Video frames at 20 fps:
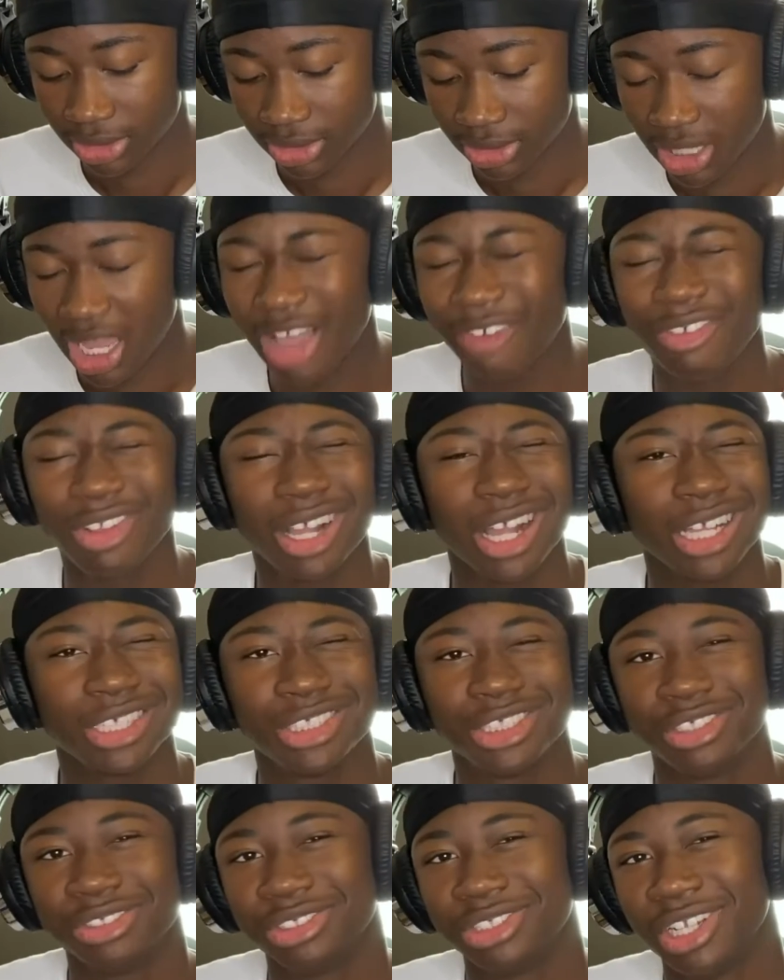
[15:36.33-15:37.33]
I feel like I
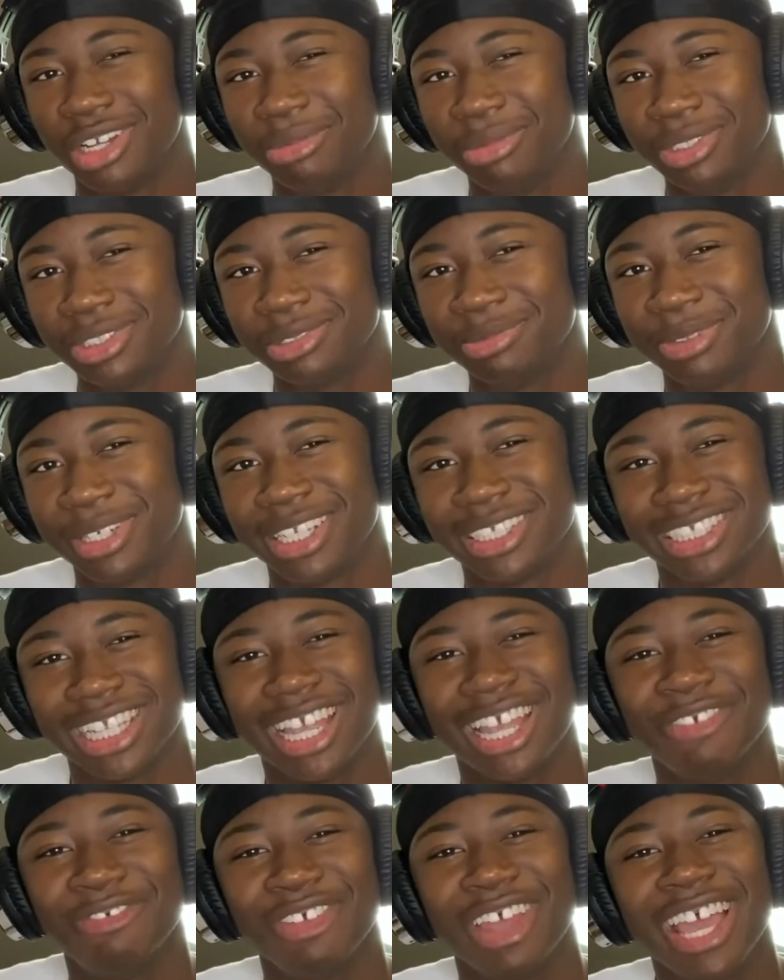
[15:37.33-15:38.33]
should use numbers because
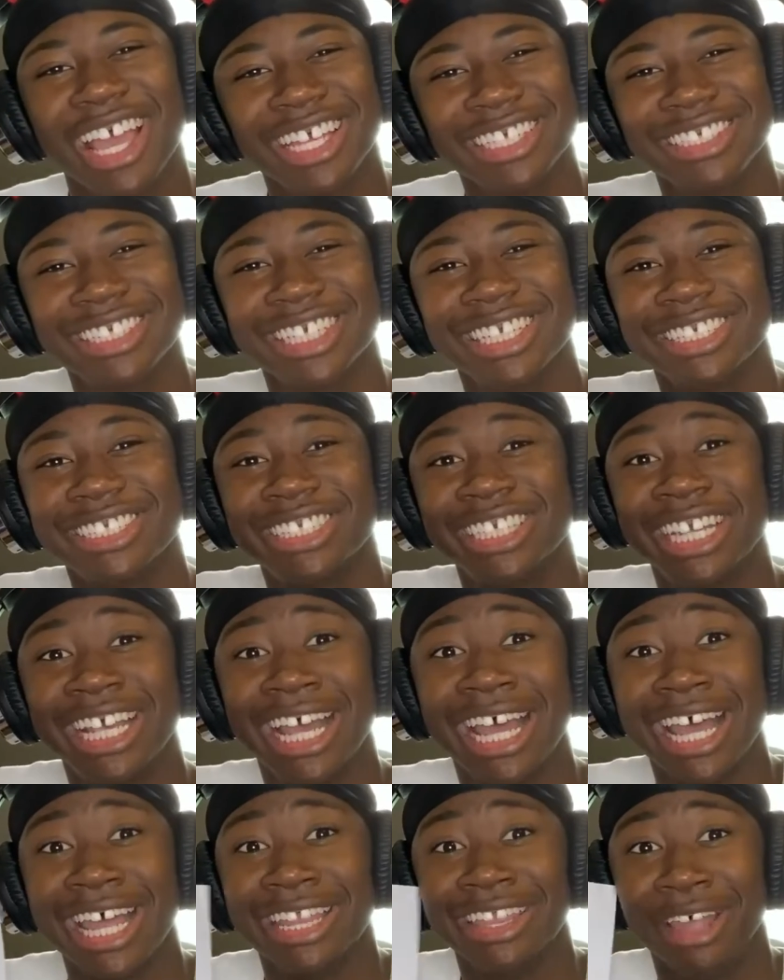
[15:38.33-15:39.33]
if S is
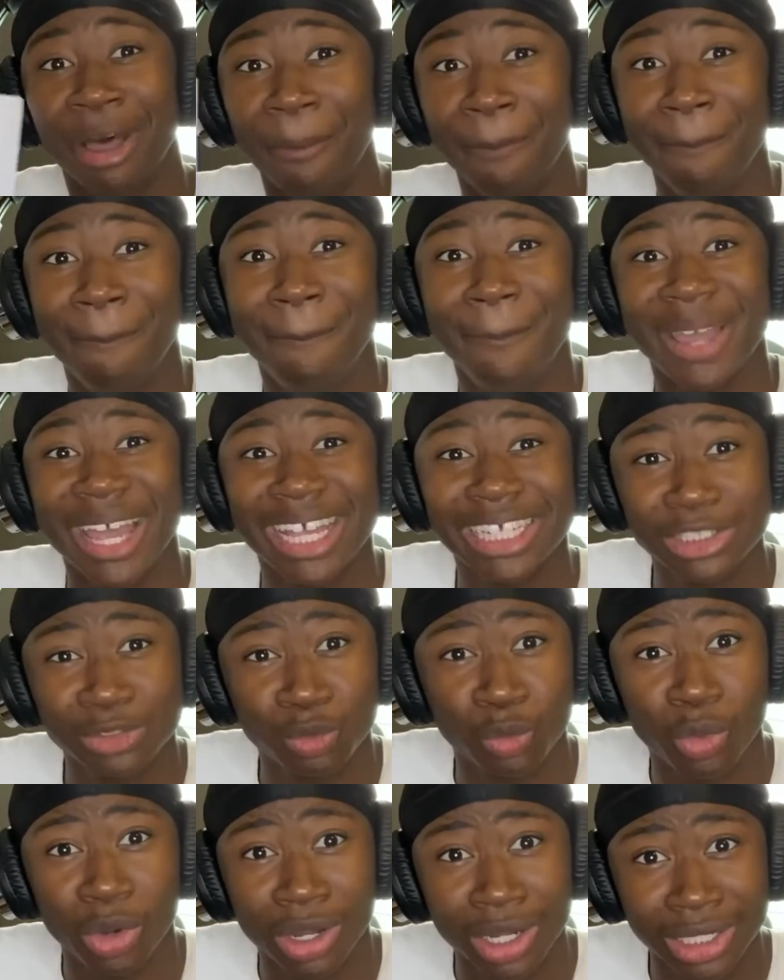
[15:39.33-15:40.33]
the best
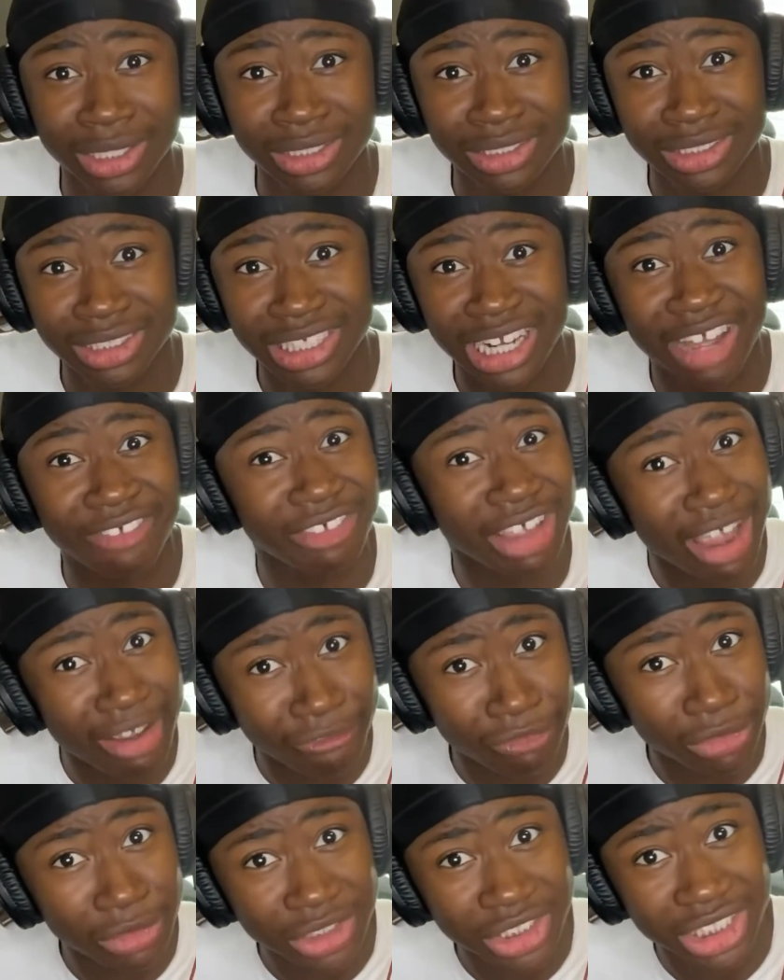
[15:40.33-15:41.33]
one that I've
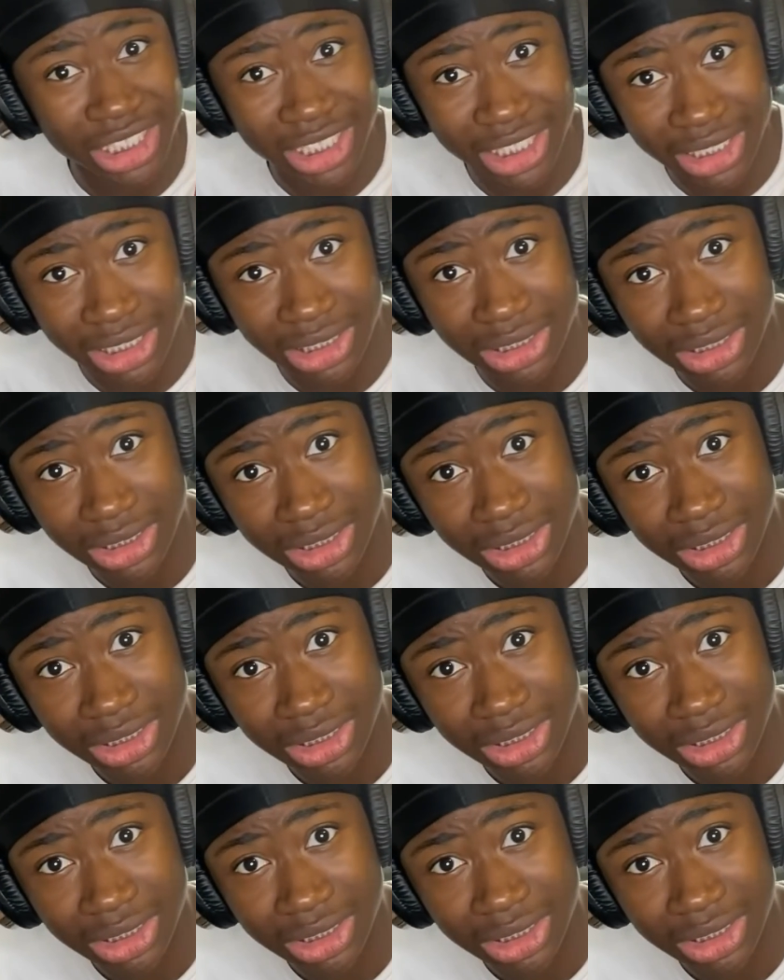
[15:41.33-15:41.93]
ever seen,